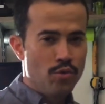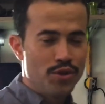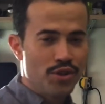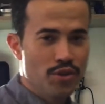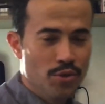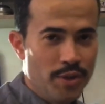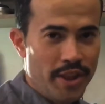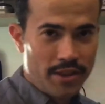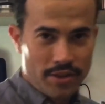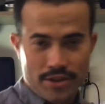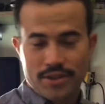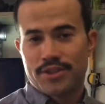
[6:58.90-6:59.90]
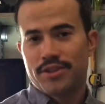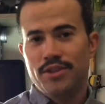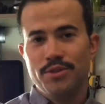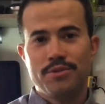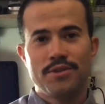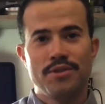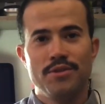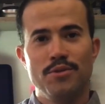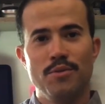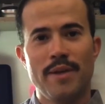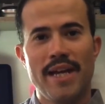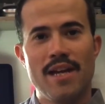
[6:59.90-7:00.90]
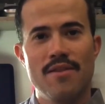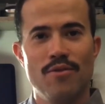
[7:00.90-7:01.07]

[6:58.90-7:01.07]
students, YouTube, and the